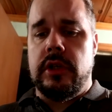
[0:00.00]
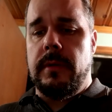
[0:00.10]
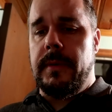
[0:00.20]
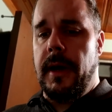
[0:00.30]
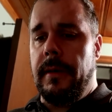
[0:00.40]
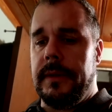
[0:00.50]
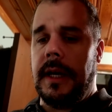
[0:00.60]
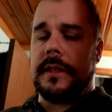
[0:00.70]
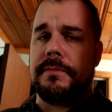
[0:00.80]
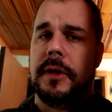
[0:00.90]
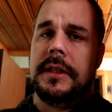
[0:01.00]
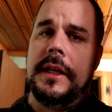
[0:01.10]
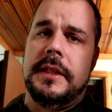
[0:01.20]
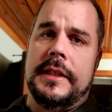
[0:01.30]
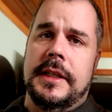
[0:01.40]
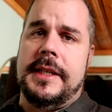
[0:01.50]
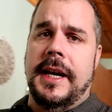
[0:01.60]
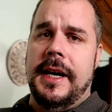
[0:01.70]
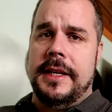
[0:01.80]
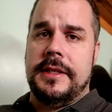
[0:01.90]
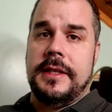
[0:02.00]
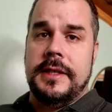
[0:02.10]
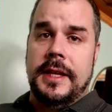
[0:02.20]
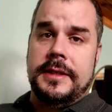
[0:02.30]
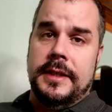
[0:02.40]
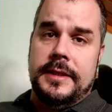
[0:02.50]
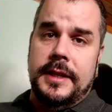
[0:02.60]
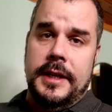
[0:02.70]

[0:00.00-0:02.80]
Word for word: should be able to get pretty decent at that's a good